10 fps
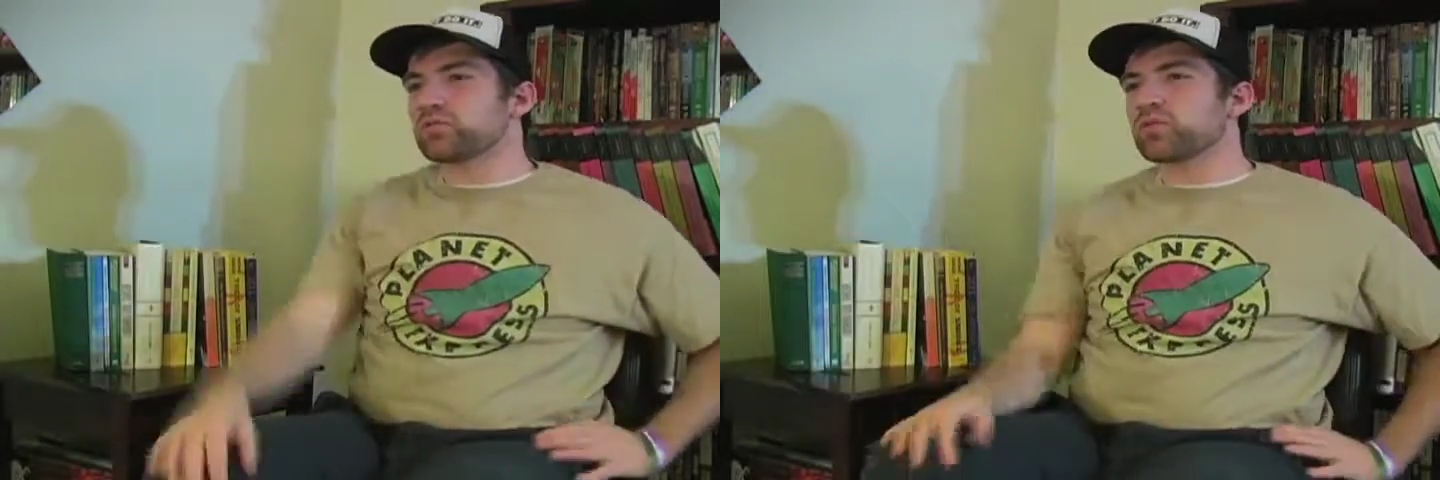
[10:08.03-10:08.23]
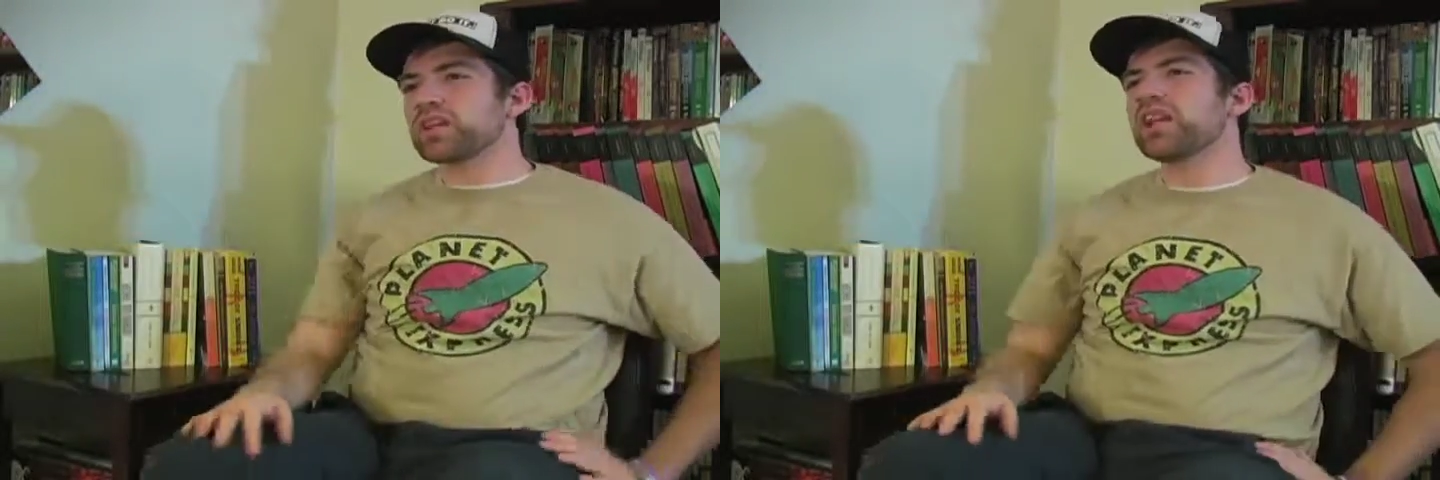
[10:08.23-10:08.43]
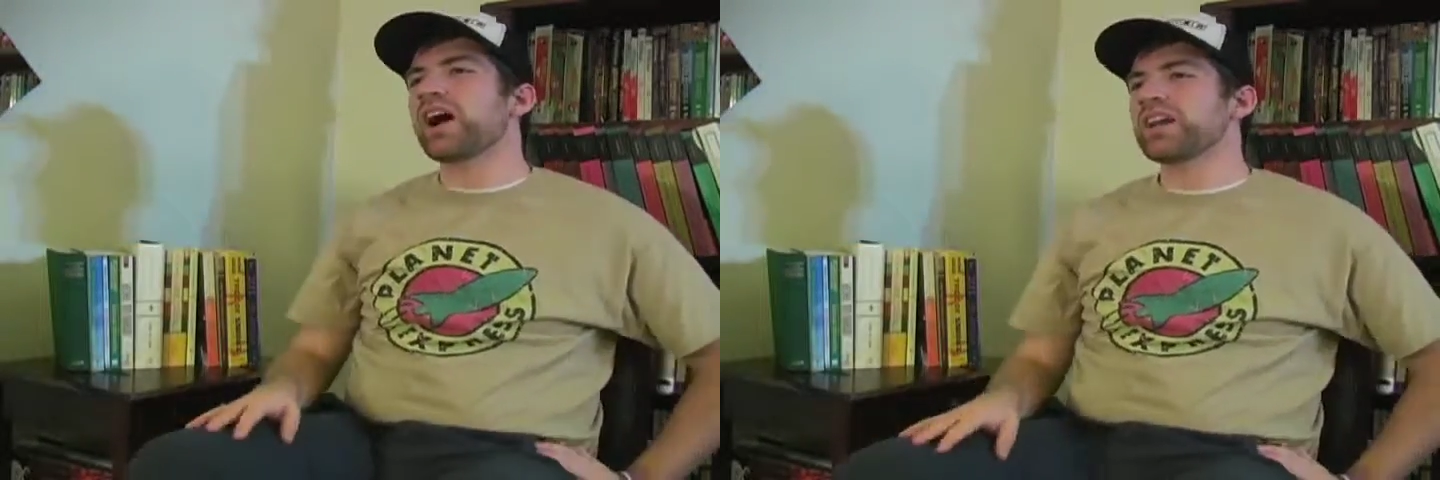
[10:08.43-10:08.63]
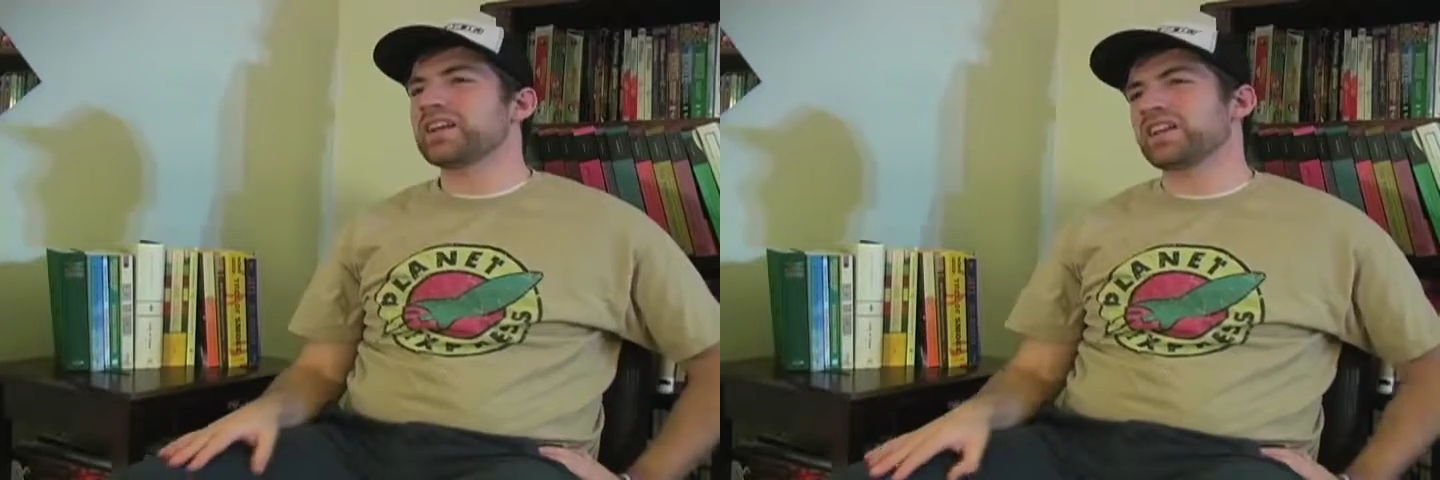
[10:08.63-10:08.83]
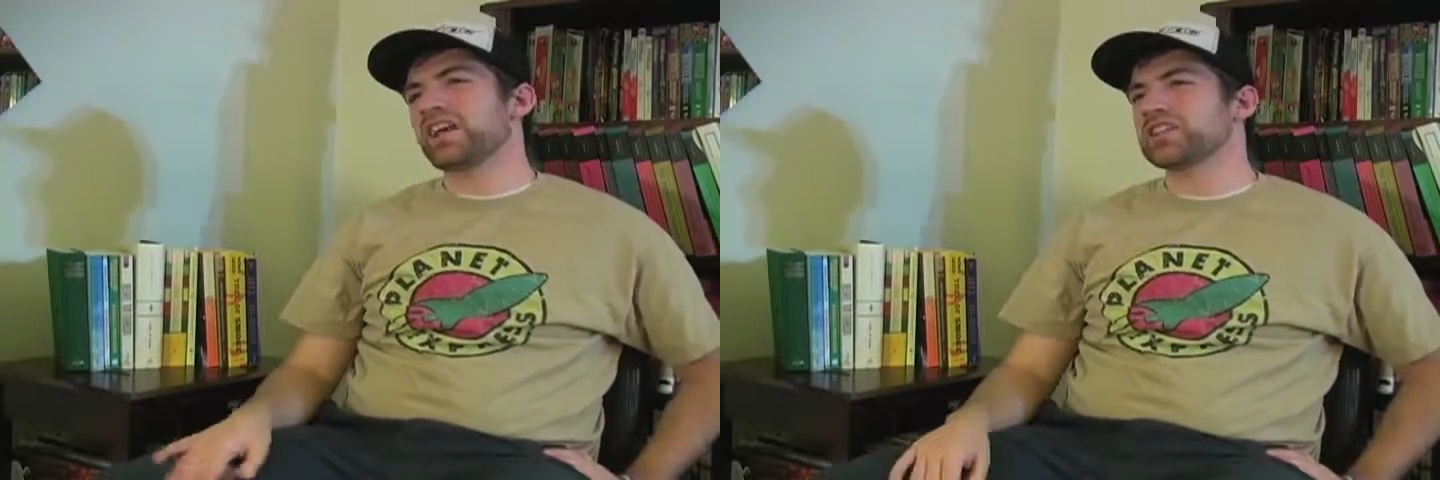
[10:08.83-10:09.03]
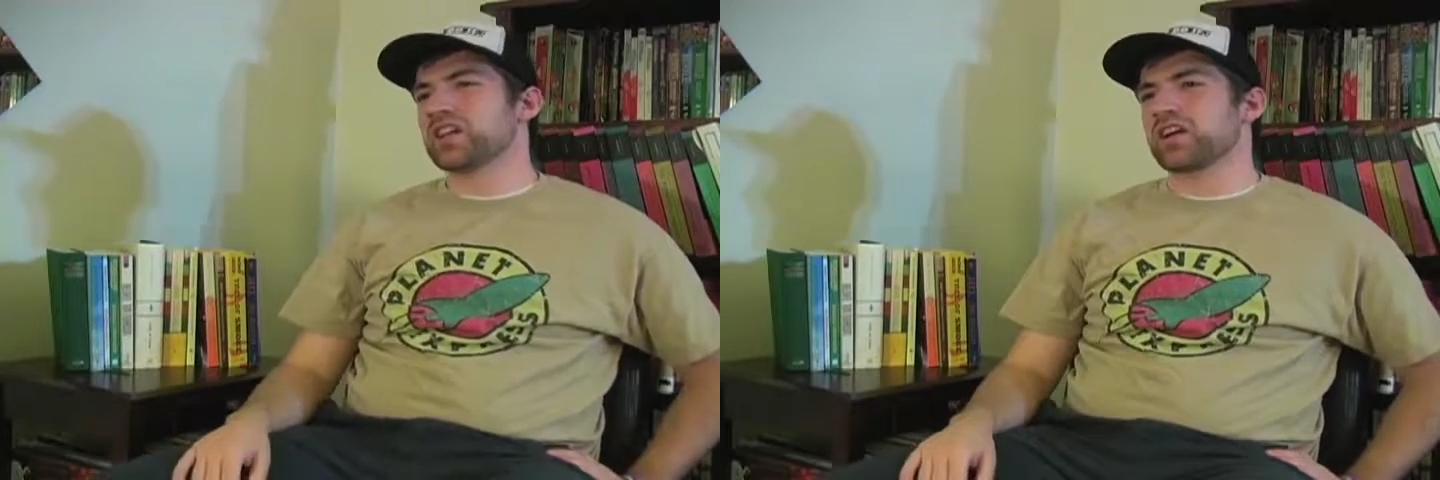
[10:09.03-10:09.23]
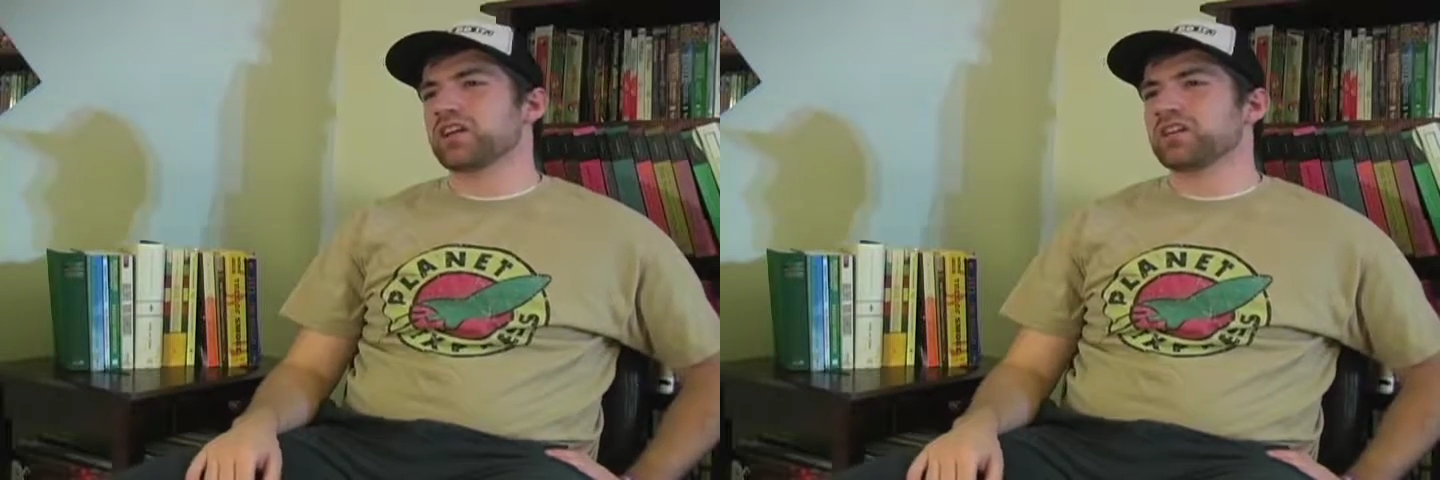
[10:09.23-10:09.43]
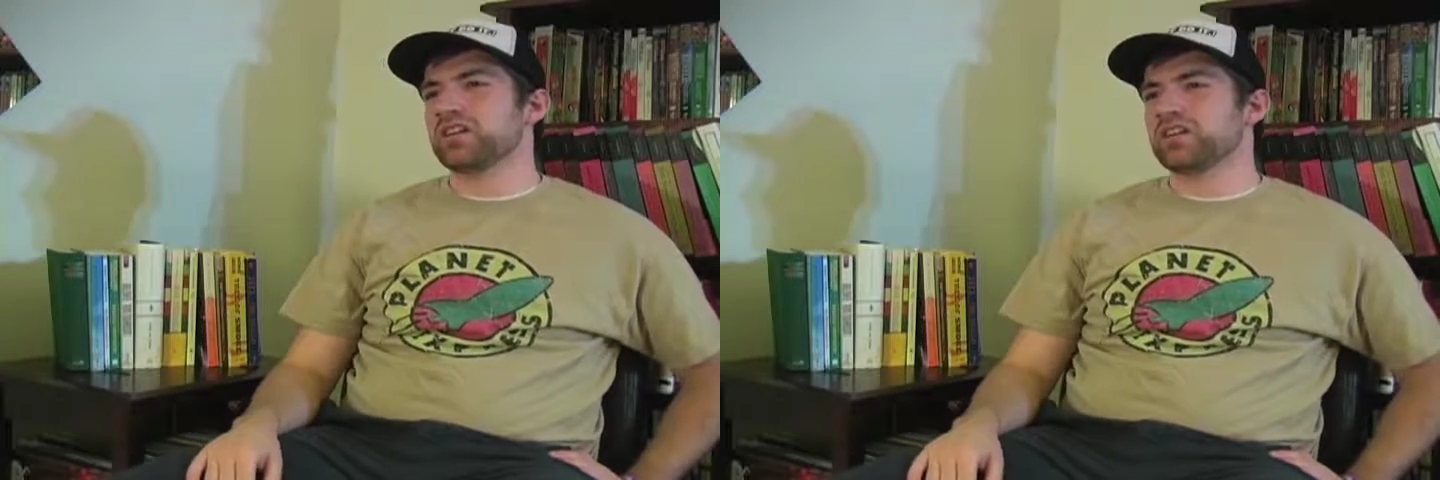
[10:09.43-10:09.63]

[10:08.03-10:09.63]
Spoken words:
reclining in that chair.